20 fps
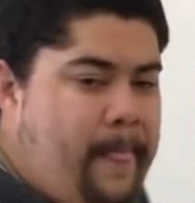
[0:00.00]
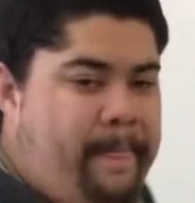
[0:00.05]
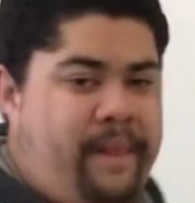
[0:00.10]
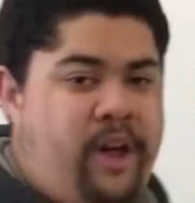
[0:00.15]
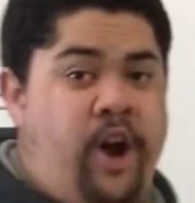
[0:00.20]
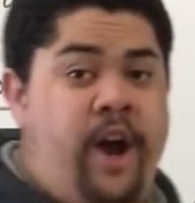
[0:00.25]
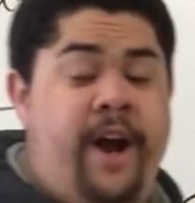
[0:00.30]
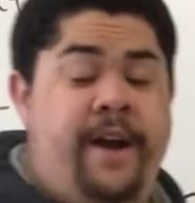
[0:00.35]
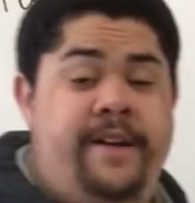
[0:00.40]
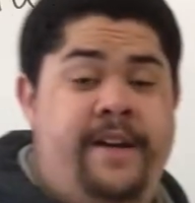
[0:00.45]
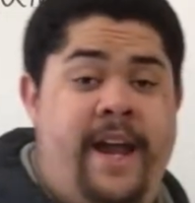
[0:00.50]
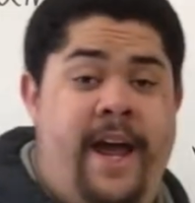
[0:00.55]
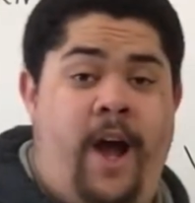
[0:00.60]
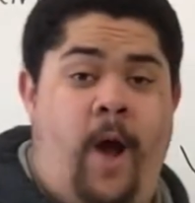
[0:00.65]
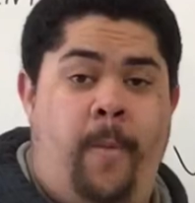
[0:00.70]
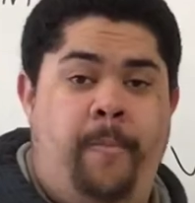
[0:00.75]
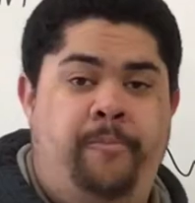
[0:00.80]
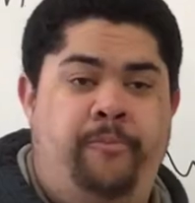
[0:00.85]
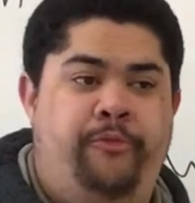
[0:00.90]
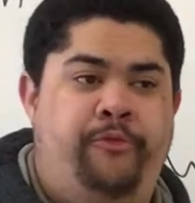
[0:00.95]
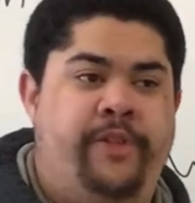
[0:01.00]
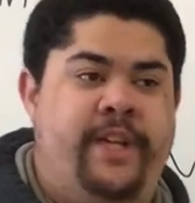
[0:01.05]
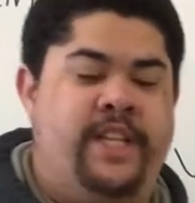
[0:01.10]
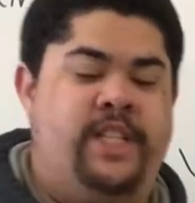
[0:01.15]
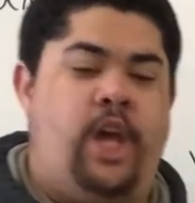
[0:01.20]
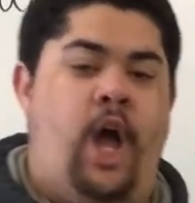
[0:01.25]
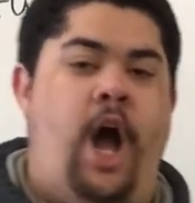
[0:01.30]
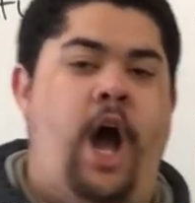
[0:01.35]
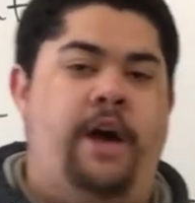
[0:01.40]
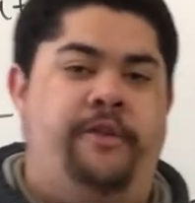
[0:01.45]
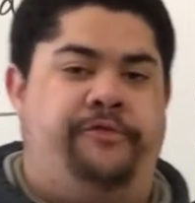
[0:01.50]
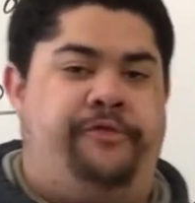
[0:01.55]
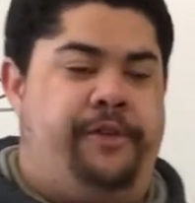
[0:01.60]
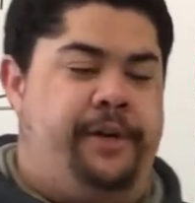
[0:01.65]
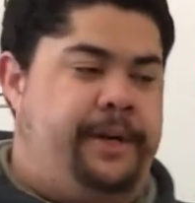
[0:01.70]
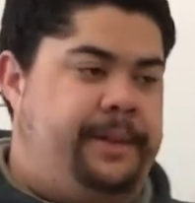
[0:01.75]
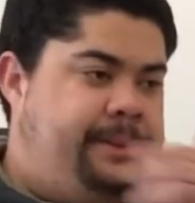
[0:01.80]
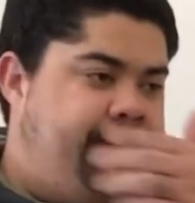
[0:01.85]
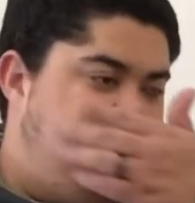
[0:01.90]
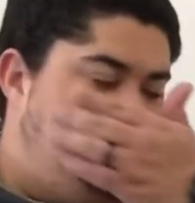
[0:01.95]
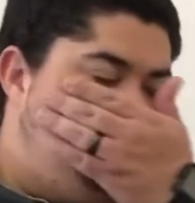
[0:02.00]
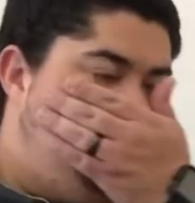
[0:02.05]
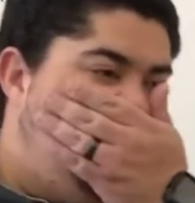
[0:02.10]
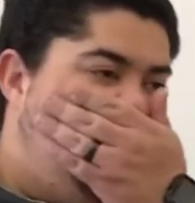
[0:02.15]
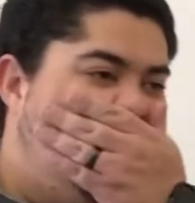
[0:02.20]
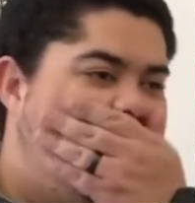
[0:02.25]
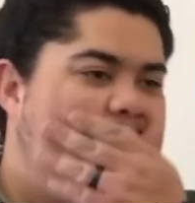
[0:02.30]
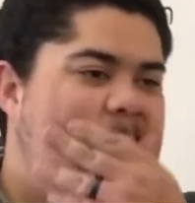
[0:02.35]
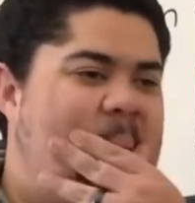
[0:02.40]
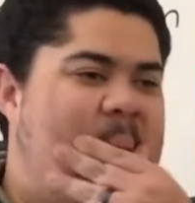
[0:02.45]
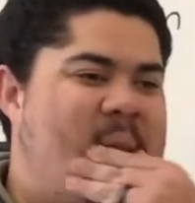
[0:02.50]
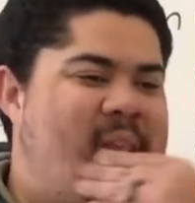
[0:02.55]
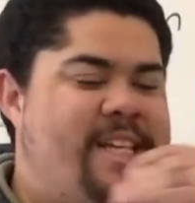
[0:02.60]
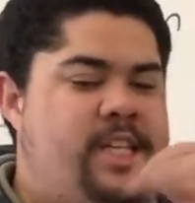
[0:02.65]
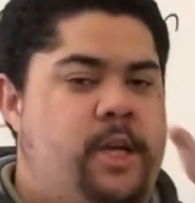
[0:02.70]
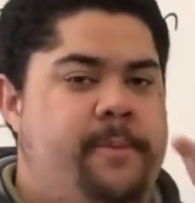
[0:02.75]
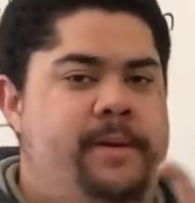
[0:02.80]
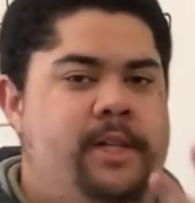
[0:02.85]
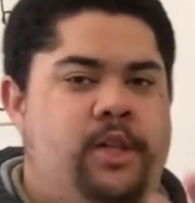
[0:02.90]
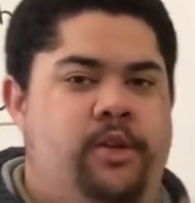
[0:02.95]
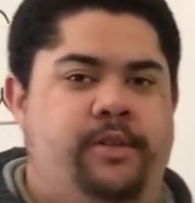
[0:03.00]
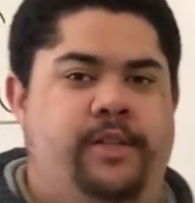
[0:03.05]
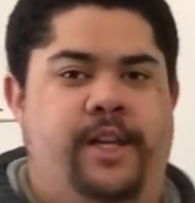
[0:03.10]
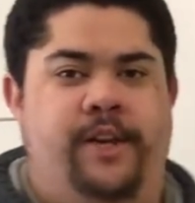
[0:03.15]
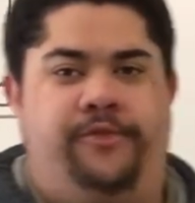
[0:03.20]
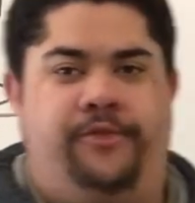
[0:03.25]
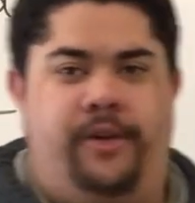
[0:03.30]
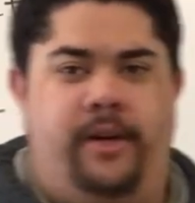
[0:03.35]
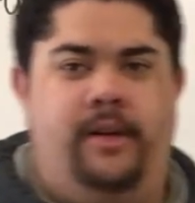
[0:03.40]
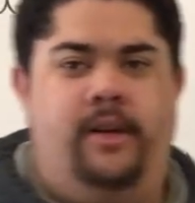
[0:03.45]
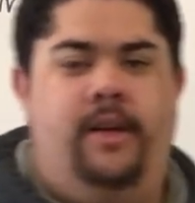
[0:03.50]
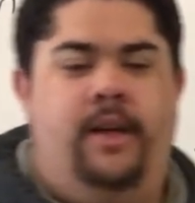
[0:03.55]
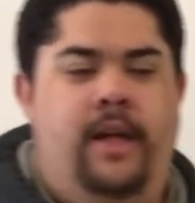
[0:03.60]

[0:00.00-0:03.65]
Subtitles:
All right, now, against an odd front, this is going to be a little different.